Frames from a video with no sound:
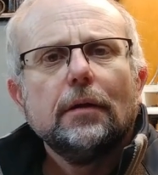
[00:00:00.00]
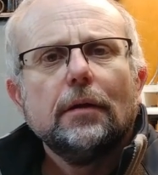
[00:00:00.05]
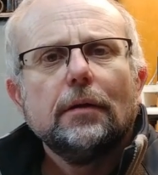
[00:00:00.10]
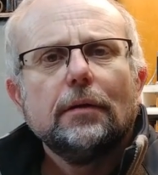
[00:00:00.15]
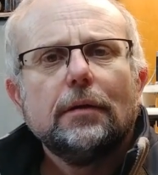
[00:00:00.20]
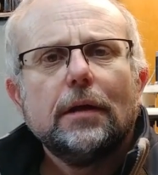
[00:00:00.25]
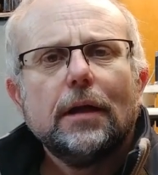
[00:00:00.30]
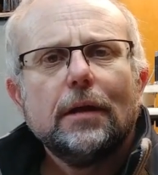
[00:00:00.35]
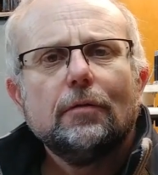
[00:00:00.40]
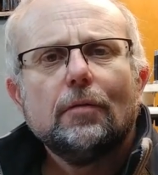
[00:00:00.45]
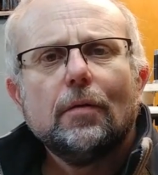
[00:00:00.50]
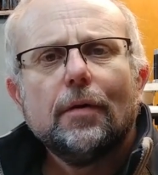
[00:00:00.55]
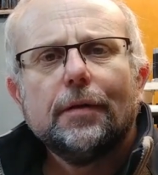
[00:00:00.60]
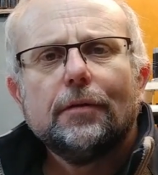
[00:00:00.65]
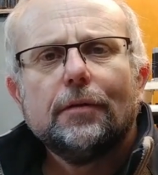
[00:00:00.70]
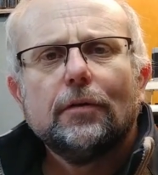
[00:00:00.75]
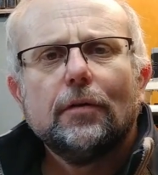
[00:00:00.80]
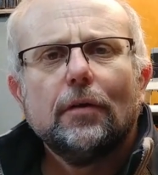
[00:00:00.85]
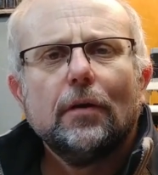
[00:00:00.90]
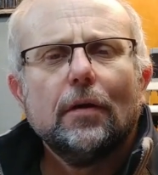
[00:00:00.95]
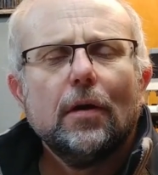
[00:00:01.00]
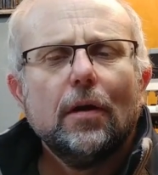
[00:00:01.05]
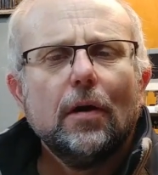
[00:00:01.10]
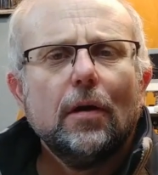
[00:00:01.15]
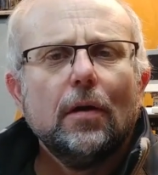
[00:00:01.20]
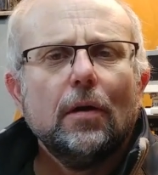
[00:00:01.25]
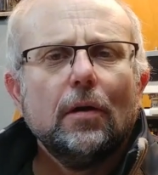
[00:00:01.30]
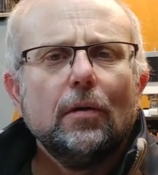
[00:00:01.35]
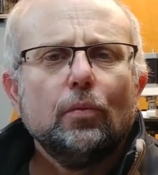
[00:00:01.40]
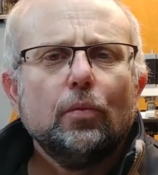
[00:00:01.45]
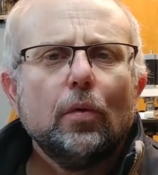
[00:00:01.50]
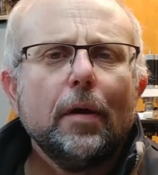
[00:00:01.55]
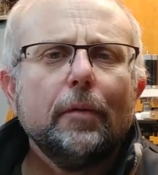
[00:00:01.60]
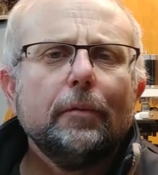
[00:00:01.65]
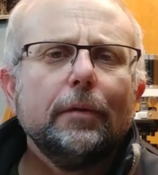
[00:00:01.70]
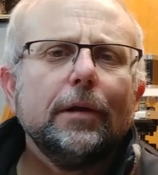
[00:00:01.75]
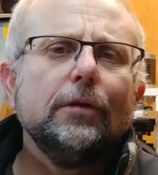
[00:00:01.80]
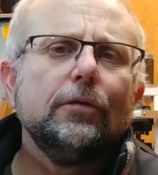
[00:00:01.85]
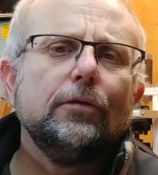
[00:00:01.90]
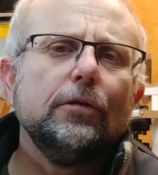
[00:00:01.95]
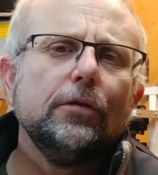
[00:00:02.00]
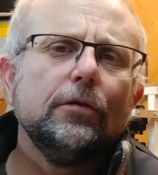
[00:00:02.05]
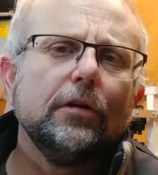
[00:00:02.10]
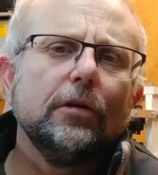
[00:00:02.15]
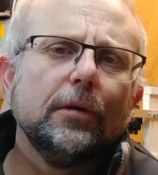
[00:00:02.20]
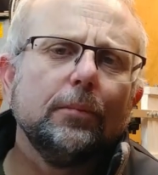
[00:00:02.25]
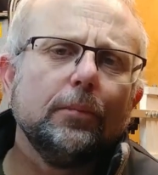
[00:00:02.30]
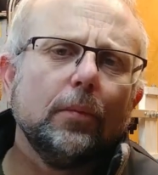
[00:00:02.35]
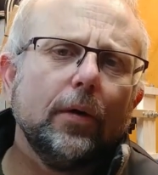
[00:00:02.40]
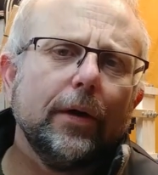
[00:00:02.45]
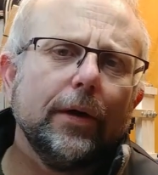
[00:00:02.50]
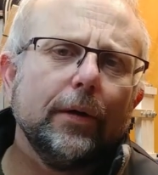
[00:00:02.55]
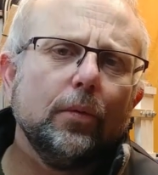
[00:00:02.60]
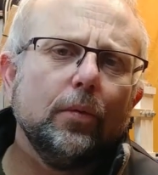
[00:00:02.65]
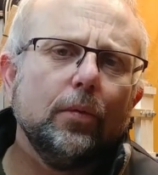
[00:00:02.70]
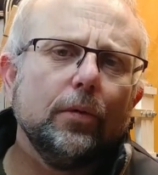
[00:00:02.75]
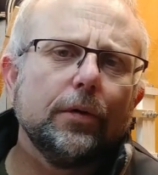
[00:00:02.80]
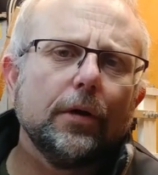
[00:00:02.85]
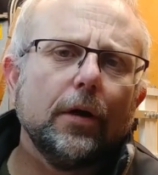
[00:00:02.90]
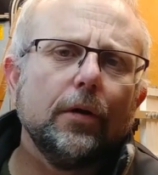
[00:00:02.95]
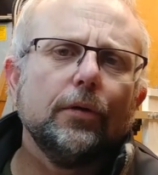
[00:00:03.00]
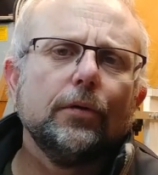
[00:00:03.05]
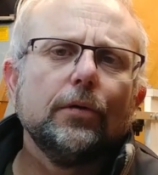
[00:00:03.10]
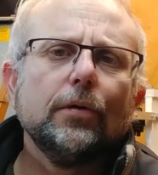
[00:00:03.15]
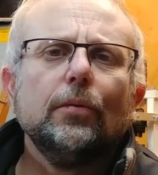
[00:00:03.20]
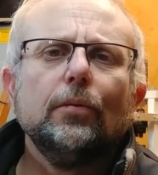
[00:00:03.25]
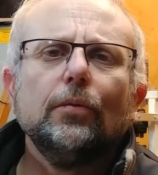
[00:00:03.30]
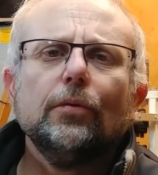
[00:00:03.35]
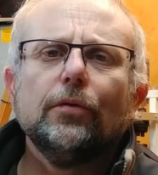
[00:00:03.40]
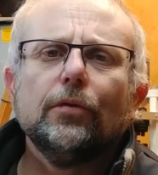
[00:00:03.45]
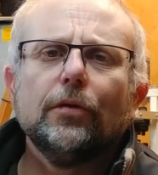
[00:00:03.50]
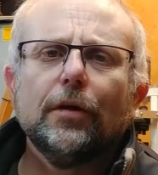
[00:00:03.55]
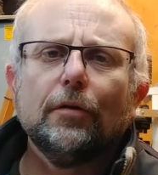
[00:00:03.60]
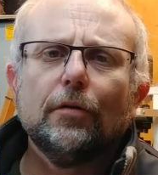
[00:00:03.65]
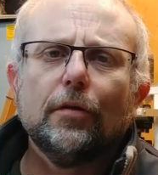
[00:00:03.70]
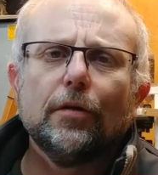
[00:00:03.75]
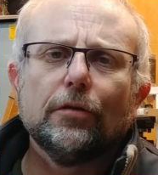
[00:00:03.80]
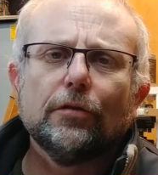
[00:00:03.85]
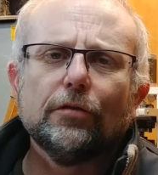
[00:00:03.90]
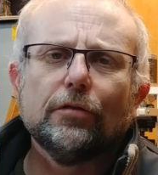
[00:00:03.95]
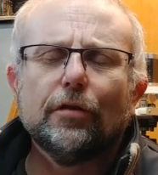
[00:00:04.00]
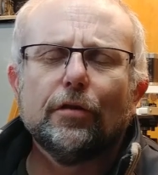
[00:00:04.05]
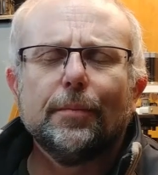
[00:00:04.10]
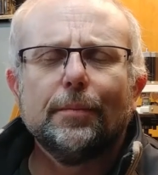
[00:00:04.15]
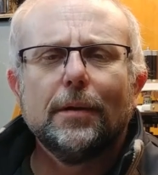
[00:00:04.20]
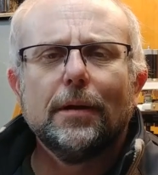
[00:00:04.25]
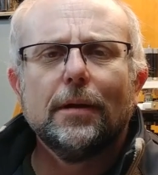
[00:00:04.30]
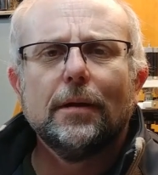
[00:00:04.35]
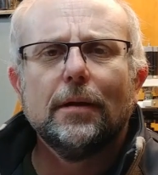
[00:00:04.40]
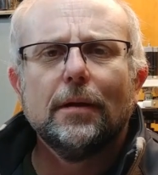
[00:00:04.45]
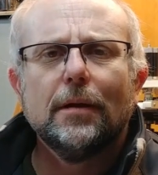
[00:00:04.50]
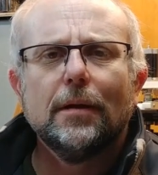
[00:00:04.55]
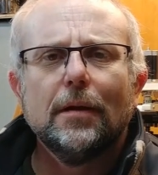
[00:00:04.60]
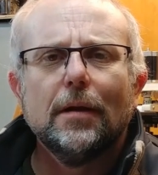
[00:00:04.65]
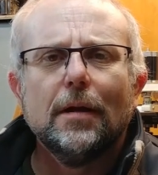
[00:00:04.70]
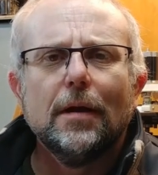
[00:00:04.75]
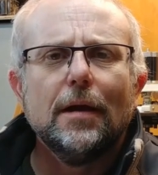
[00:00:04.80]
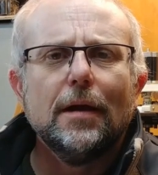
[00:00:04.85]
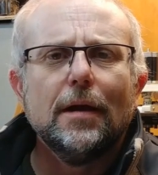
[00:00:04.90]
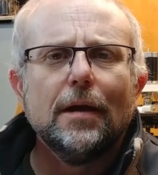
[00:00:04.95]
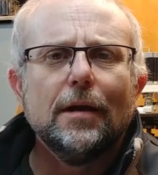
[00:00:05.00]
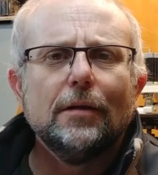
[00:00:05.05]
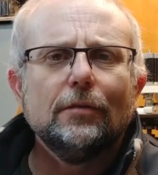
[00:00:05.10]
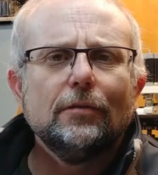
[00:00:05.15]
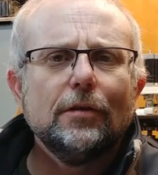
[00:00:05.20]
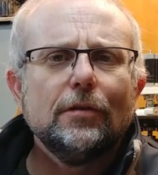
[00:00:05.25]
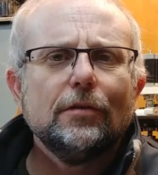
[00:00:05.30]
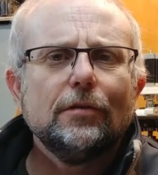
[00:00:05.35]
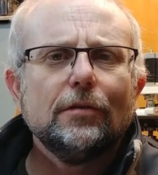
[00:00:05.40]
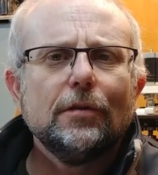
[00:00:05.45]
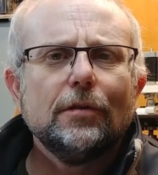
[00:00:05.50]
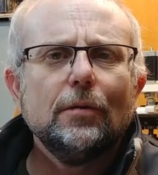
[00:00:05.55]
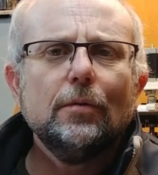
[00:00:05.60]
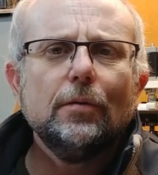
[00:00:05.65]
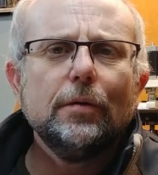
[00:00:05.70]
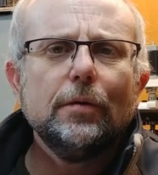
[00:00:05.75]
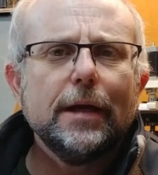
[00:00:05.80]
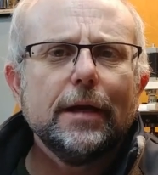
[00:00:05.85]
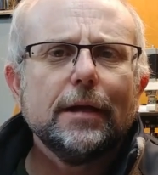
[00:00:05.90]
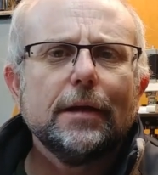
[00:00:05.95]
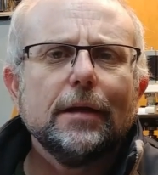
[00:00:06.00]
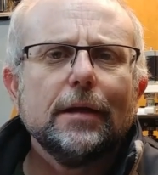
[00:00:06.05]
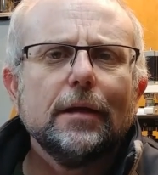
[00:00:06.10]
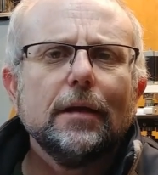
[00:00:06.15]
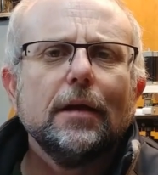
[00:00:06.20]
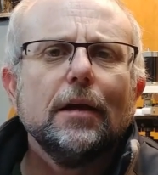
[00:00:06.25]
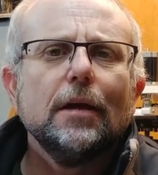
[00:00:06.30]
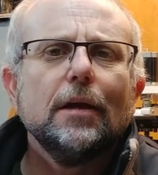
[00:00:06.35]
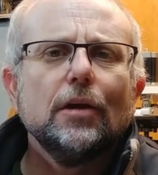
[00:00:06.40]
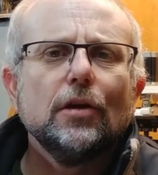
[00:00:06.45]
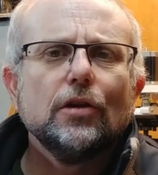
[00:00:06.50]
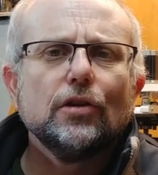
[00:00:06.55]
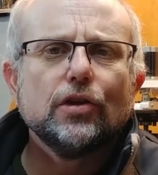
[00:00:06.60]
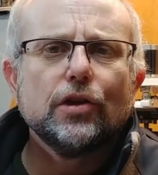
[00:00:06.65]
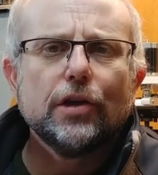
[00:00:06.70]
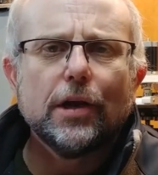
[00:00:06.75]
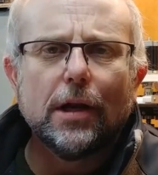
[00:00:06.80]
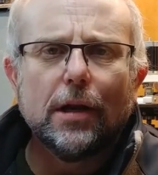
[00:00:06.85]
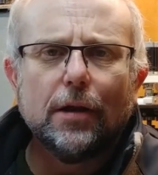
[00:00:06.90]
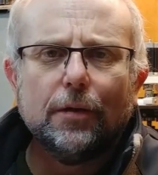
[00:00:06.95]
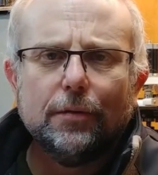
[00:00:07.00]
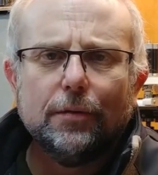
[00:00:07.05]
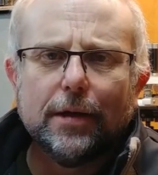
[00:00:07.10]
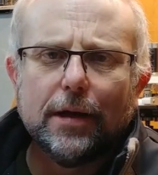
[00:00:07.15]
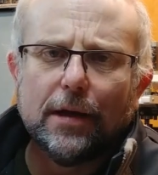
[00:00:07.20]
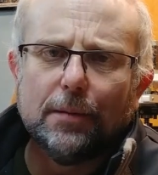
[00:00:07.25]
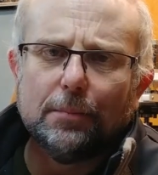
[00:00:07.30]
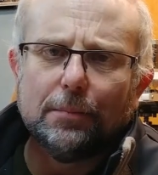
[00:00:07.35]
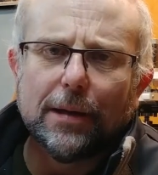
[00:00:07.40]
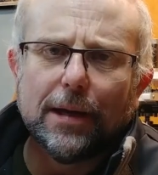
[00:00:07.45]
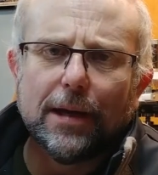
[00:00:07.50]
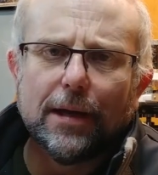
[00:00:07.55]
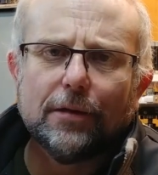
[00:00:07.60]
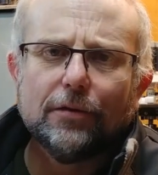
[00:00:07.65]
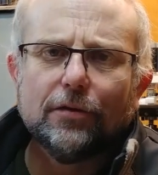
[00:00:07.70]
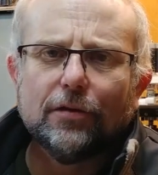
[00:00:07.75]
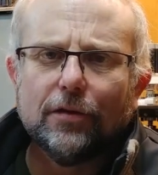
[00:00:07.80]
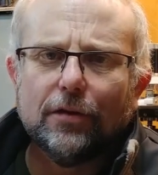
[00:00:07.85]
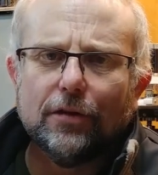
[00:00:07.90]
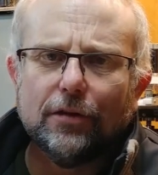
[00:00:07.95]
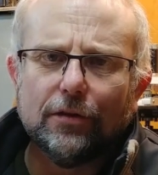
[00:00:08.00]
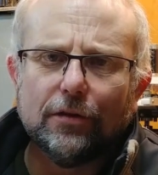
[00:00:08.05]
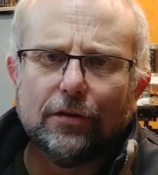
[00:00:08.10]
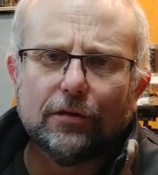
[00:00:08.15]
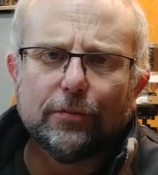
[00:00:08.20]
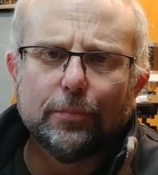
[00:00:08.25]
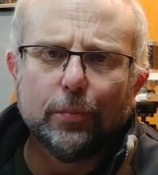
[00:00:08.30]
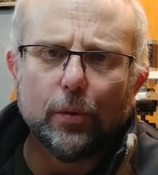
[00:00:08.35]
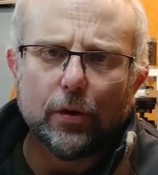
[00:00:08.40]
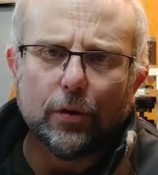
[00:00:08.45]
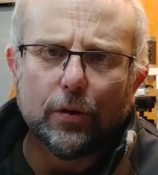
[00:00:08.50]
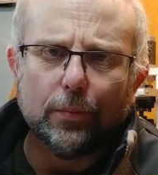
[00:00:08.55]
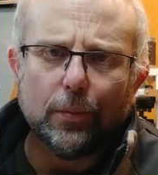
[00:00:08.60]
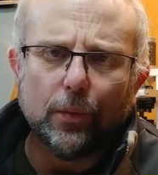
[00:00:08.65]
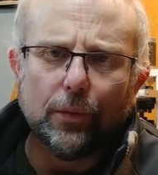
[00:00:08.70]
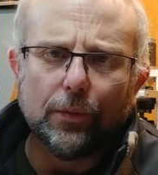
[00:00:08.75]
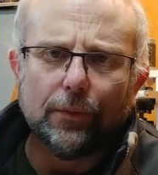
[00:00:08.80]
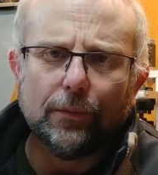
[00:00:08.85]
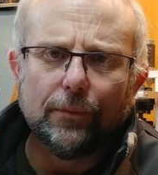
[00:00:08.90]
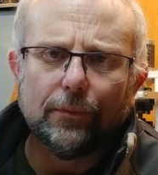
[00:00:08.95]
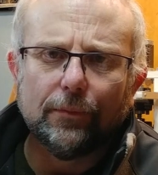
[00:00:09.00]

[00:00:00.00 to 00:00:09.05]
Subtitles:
Ted writes, why when he's using my Autozero script is he still getting shallow cut marks in the spoilboard?